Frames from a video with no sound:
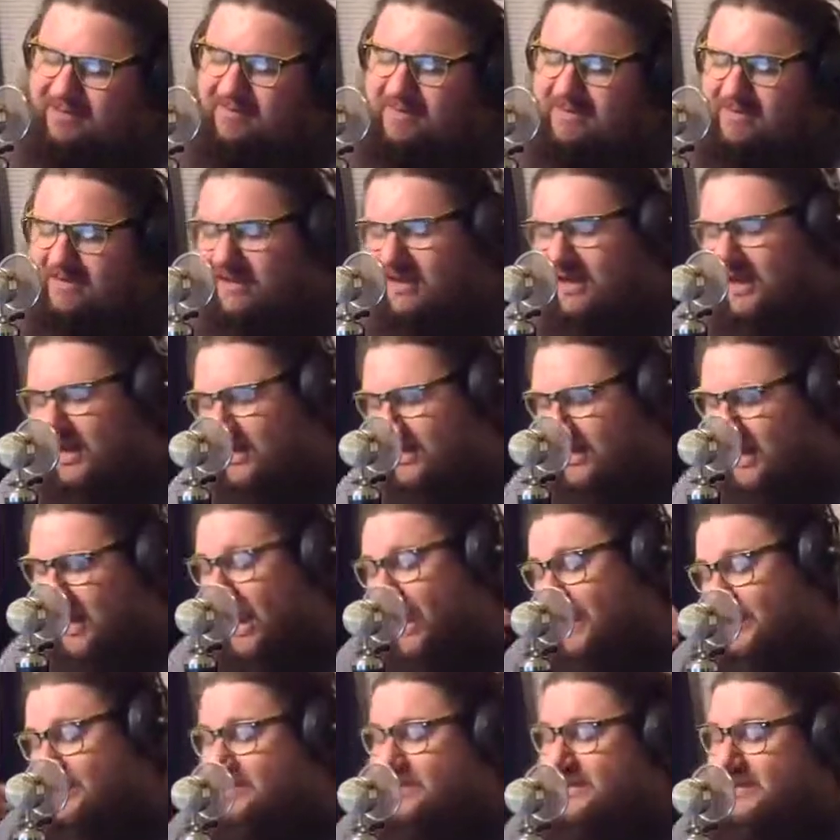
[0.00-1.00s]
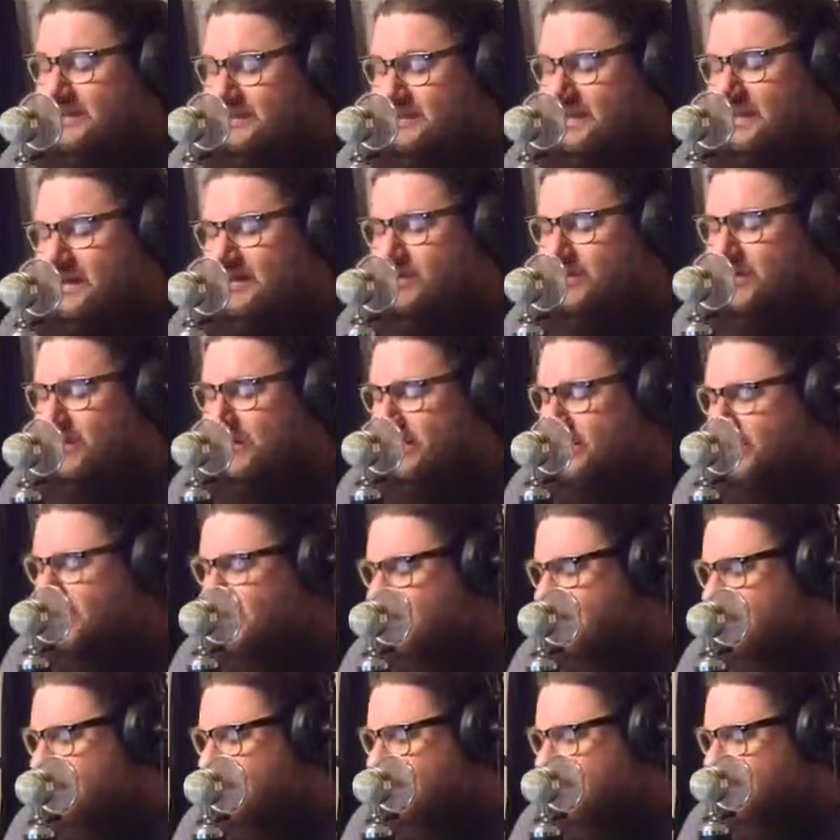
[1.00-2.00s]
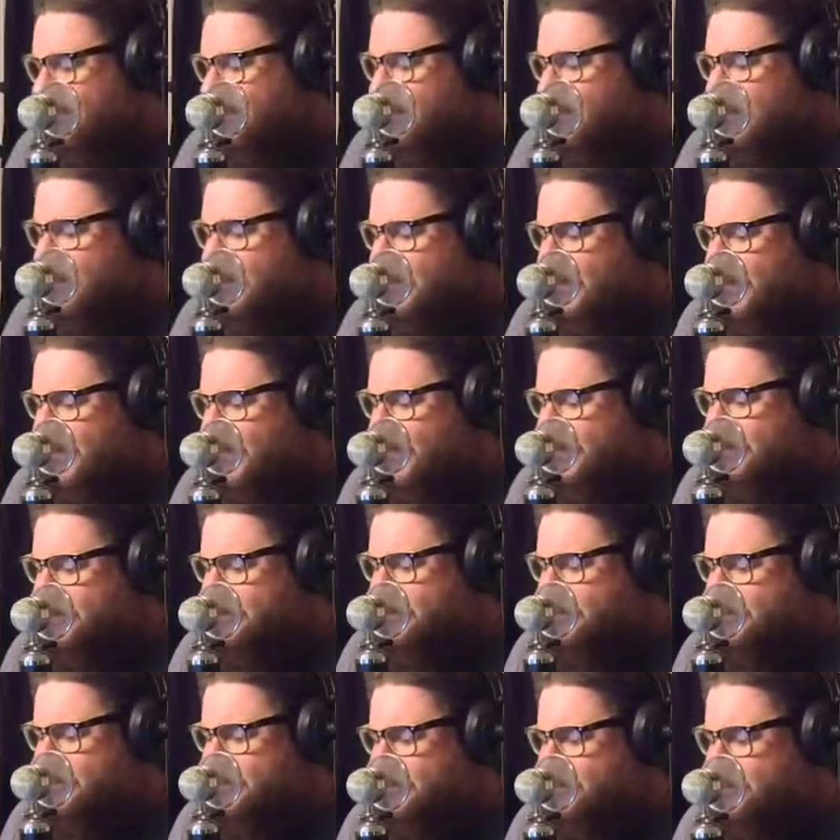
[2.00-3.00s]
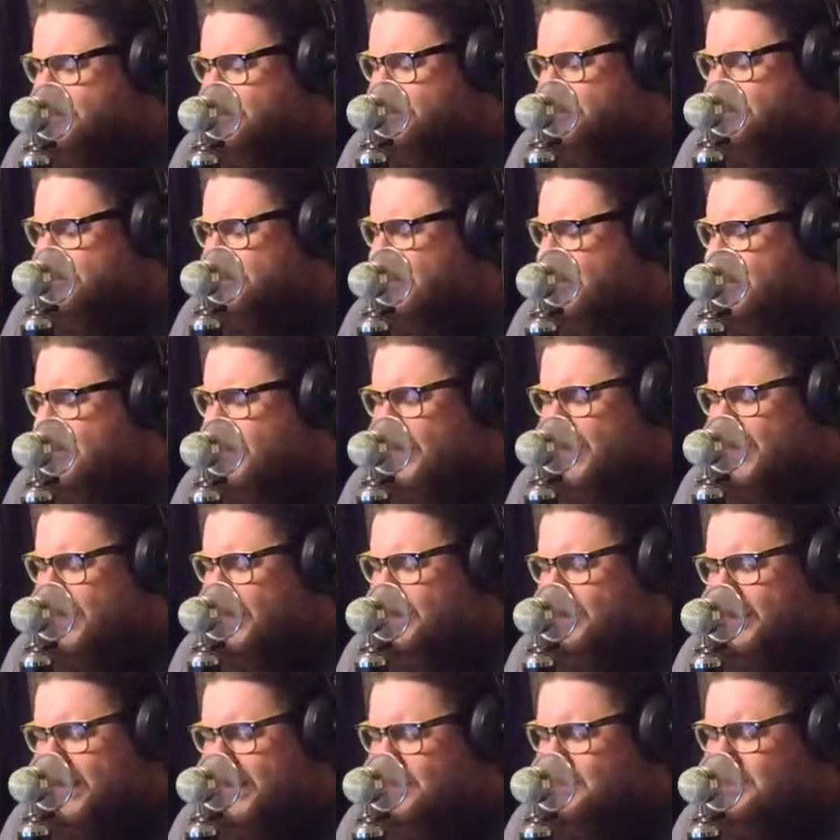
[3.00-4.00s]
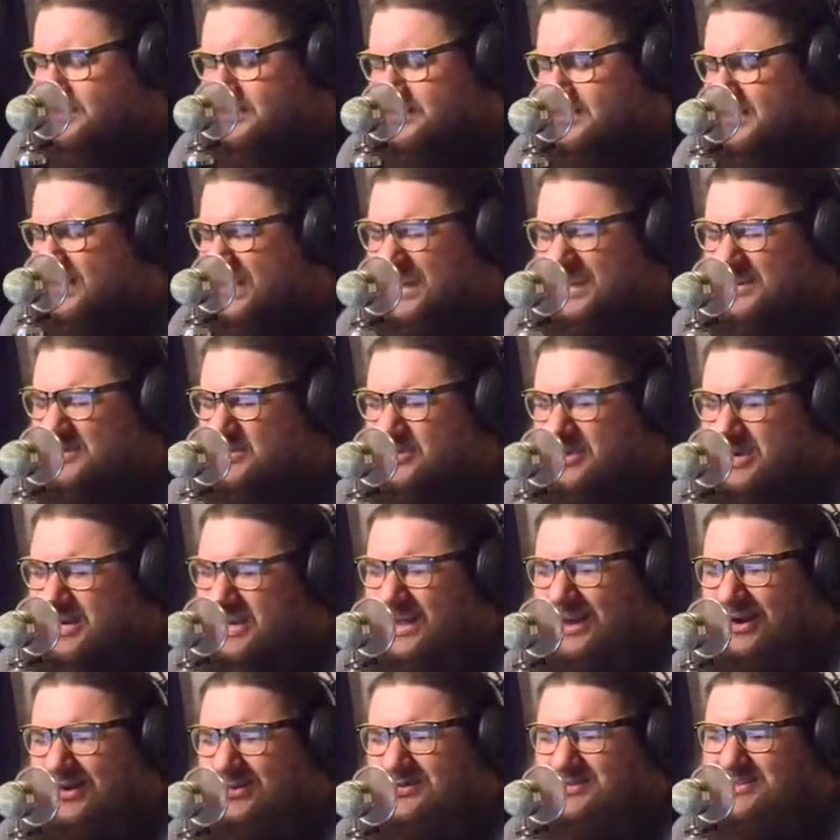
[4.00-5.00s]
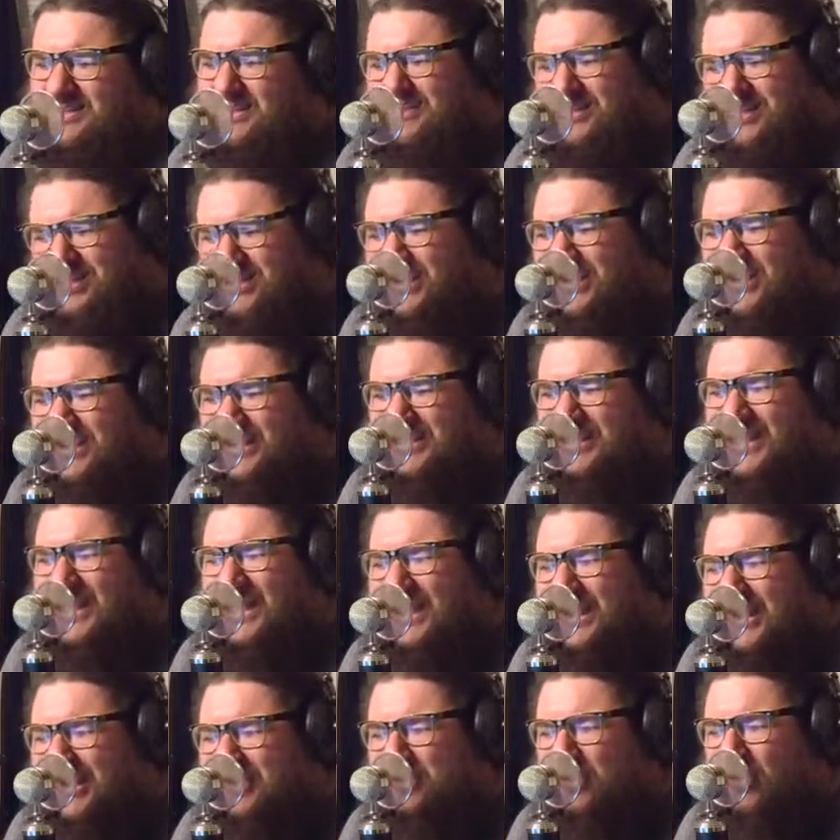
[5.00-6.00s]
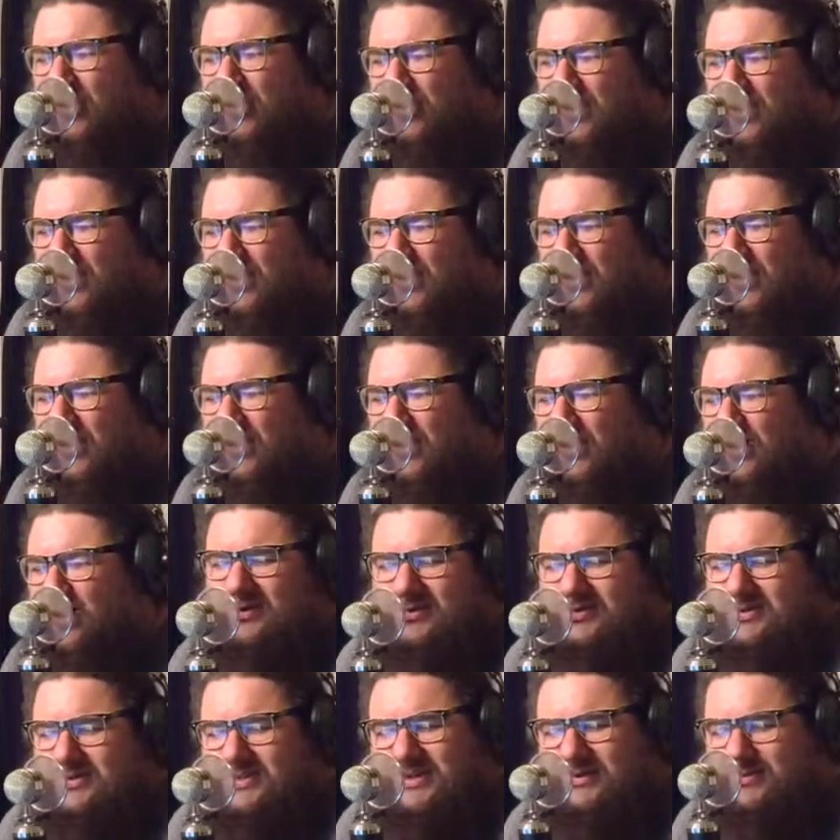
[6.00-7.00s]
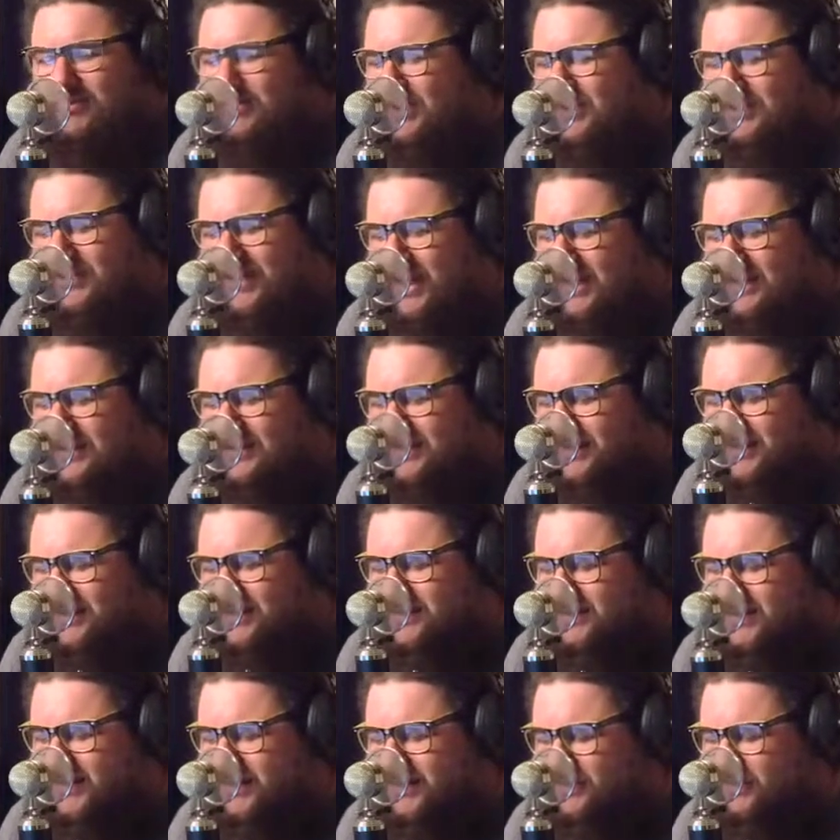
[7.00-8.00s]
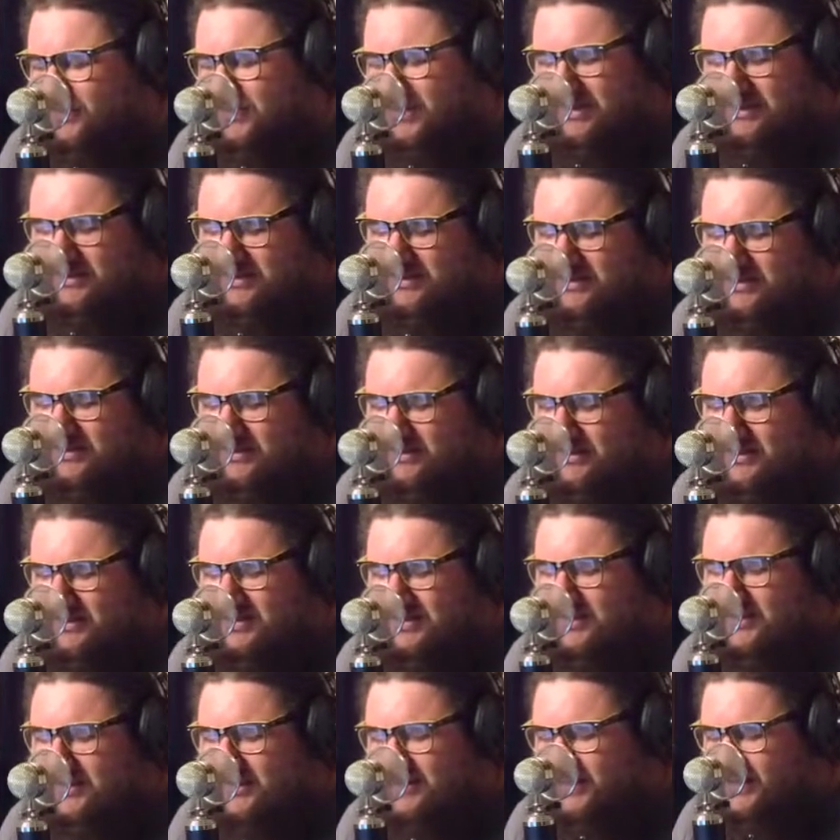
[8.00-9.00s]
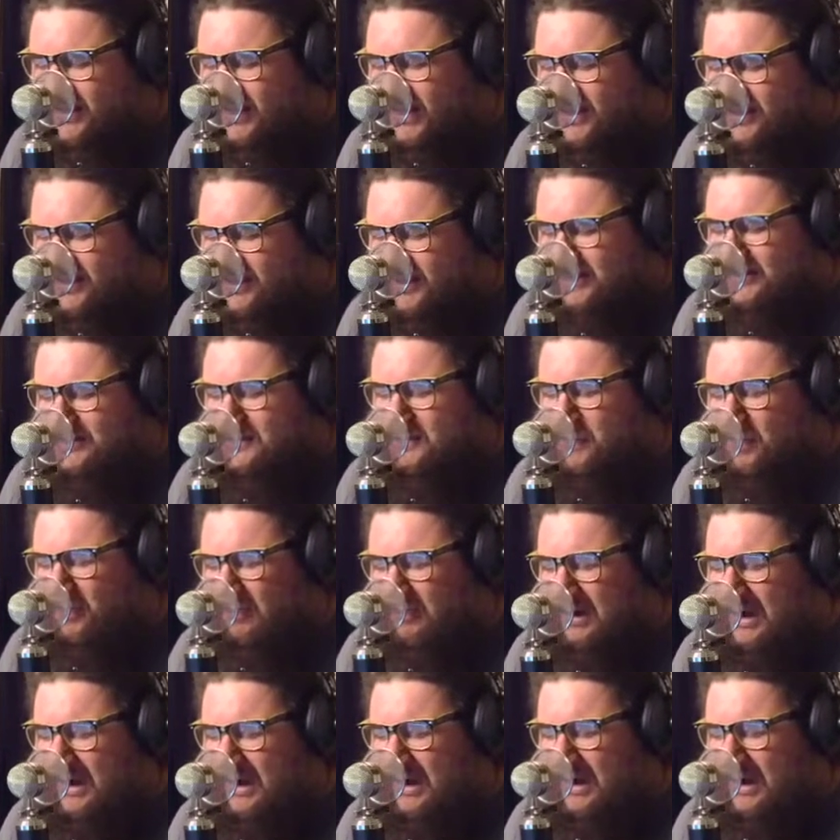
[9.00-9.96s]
of it that I think that way. And I don't see the good in that anymore. I don't see what that does the good in that. Like the point,